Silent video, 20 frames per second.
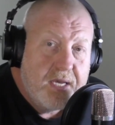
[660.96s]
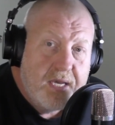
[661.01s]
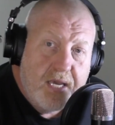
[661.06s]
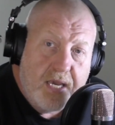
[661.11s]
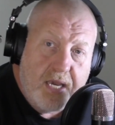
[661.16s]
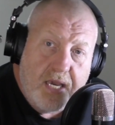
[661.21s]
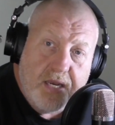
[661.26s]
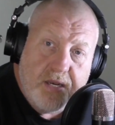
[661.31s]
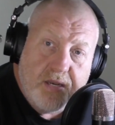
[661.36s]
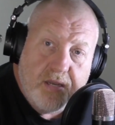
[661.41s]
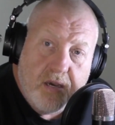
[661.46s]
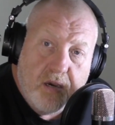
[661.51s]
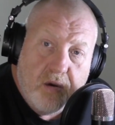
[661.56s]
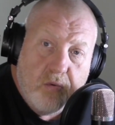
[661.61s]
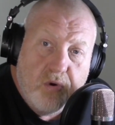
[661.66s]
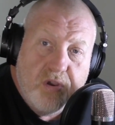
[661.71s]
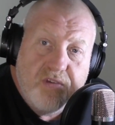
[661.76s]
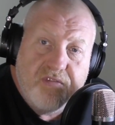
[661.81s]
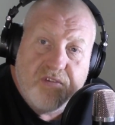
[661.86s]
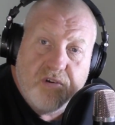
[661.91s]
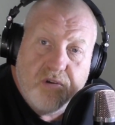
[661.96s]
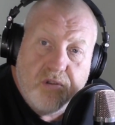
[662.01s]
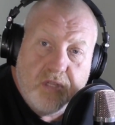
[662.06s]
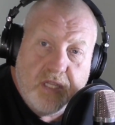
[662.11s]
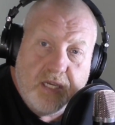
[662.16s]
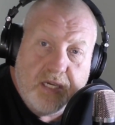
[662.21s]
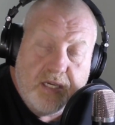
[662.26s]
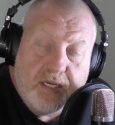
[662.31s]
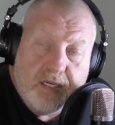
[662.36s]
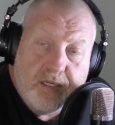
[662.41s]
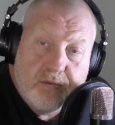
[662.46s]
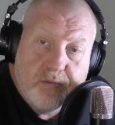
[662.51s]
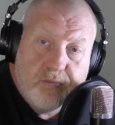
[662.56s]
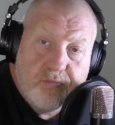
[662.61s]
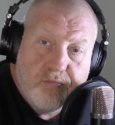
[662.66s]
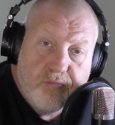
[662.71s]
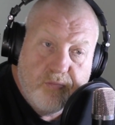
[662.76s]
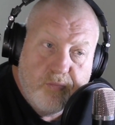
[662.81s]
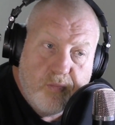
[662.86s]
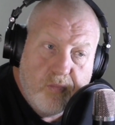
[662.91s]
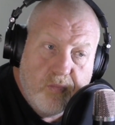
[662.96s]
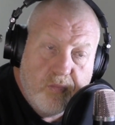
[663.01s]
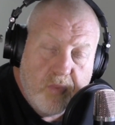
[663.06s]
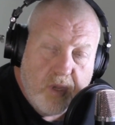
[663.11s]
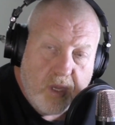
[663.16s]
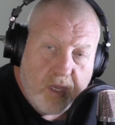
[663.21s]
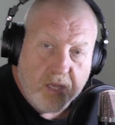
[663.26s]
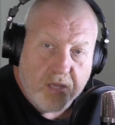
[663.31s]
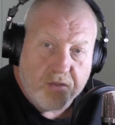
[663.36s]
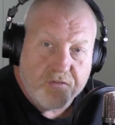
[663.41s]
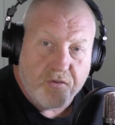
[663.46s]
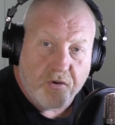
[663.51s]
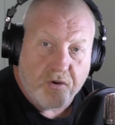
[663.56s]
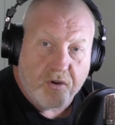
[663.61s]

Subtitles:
And we feel a sort